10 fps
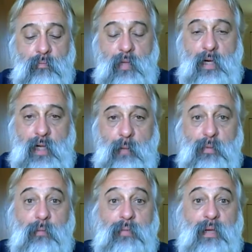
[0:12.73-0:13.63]
made a
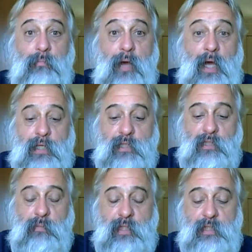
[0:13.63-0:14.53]
couple of big
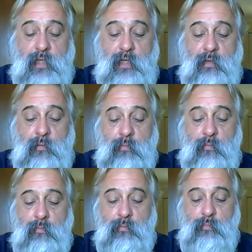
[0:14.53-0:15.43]
boxes. My son
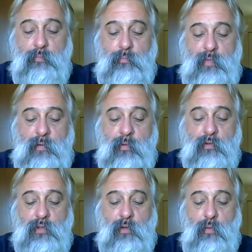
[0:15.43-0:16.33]
did
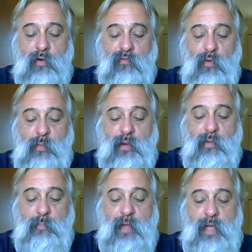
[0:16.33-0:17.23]
most of the work for me
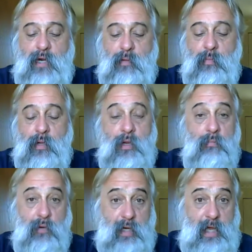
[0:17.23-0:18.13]
and we painted them,
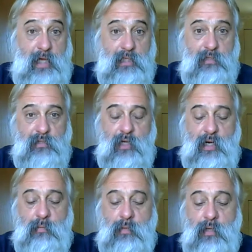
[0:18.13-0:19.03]
put casters
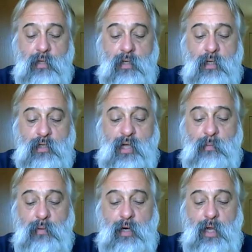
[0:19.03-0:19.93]
on them. So
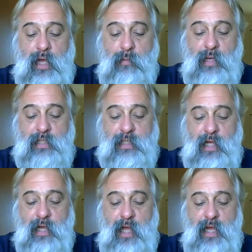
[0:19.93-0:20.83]
I can put a lot of my
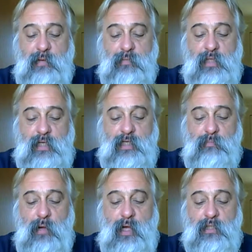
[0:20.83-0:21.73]
sale items in
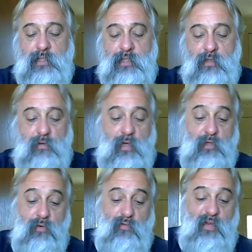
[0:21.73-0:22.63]
these boxes.
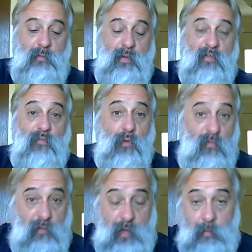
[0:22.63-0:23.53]
They're 2 feet by
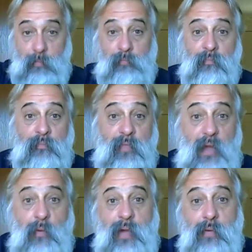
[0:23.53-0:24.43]
4 feet.
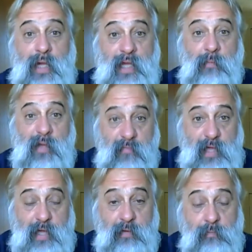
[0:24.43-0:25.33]
That way when I get my
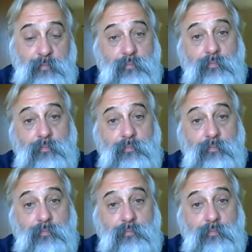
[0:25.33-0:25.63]
van